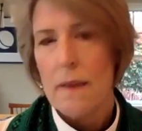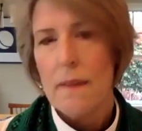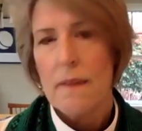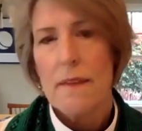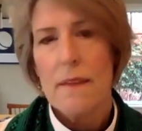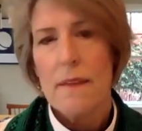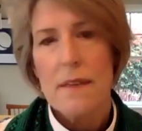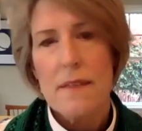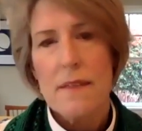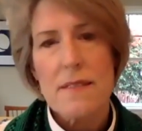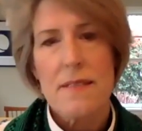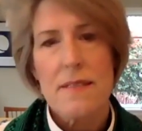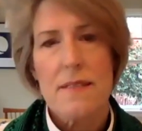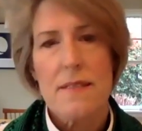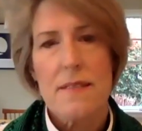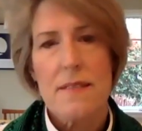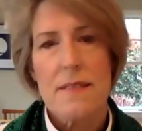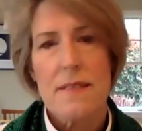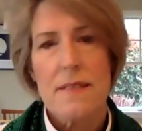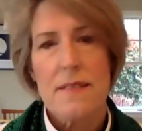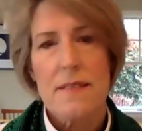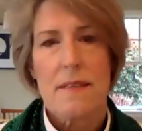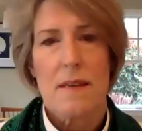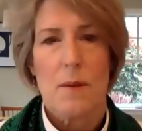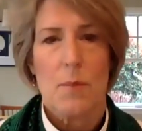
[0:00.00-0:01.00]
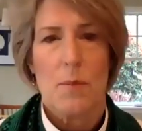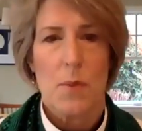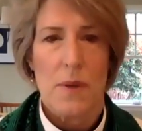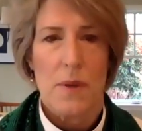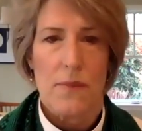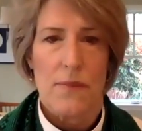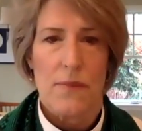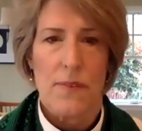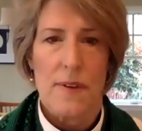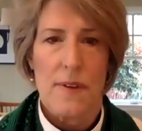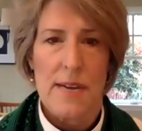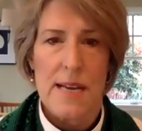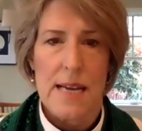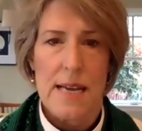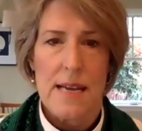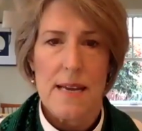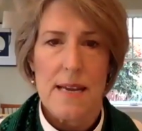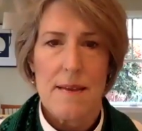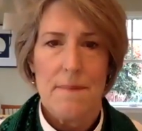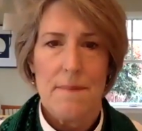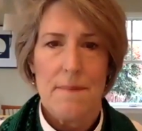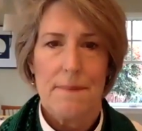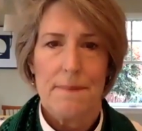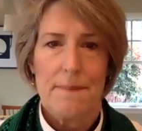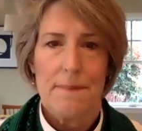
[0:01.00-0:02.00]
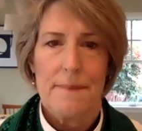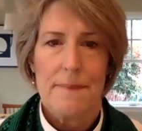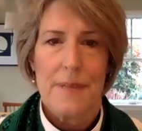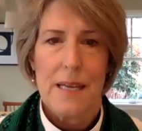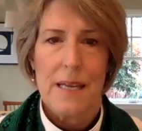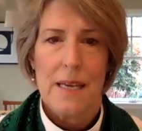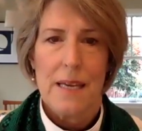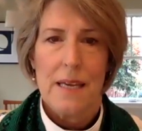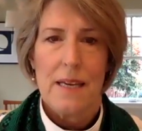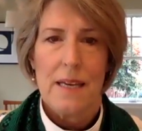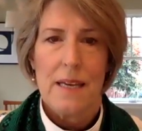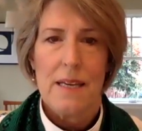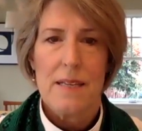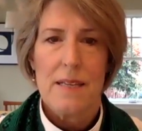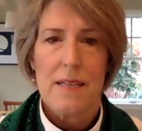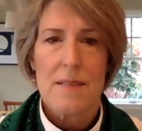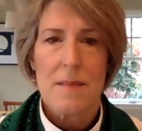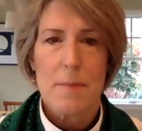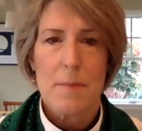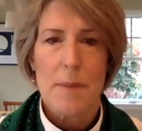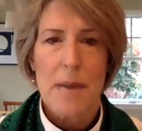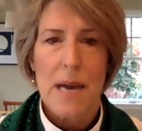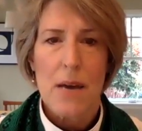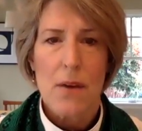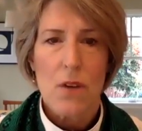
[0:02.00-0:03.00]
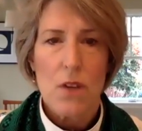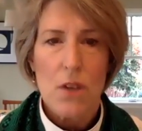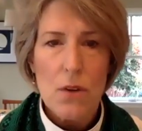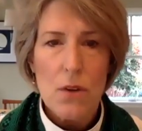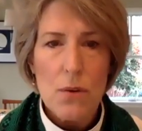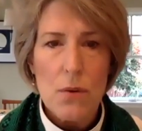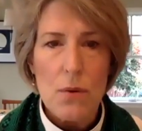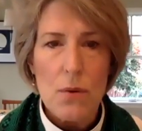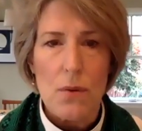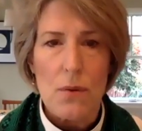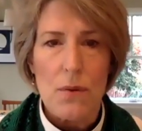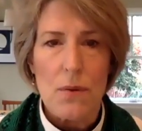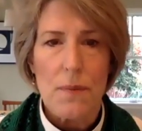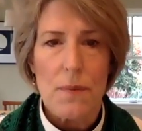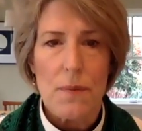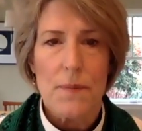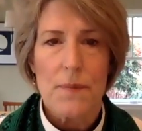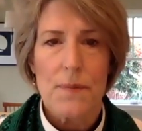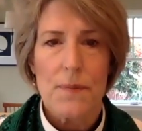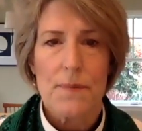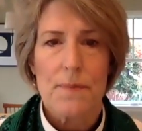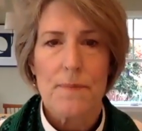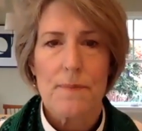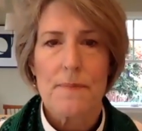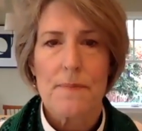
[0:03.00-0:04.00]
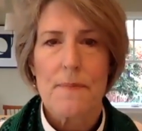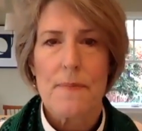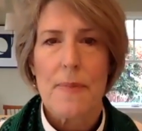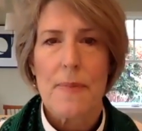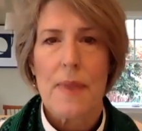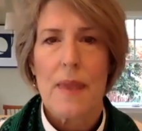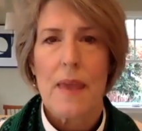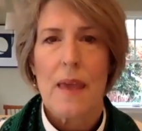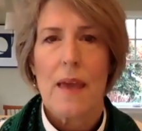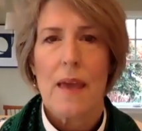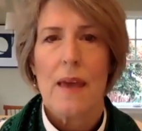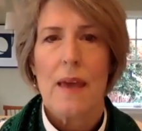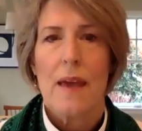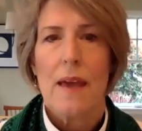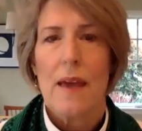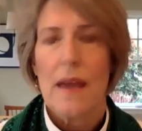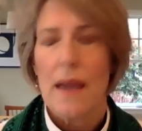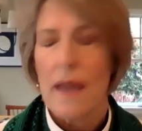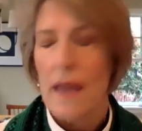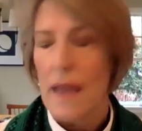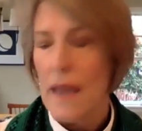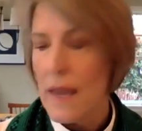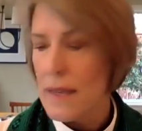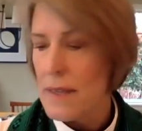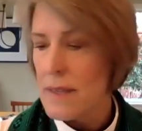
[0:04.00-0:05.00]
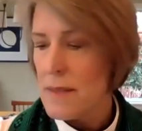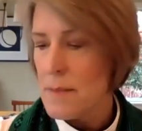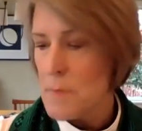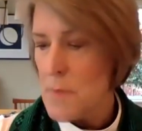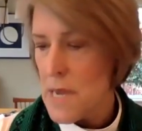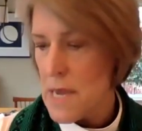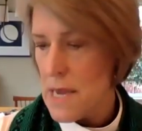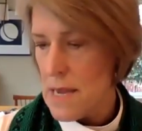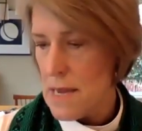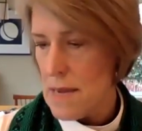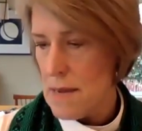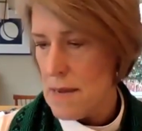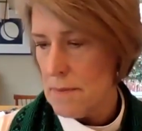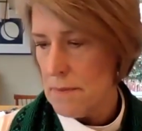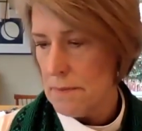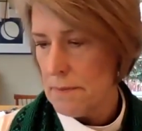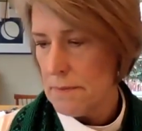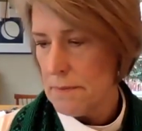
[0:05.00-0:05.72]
This epiphany is about you and me.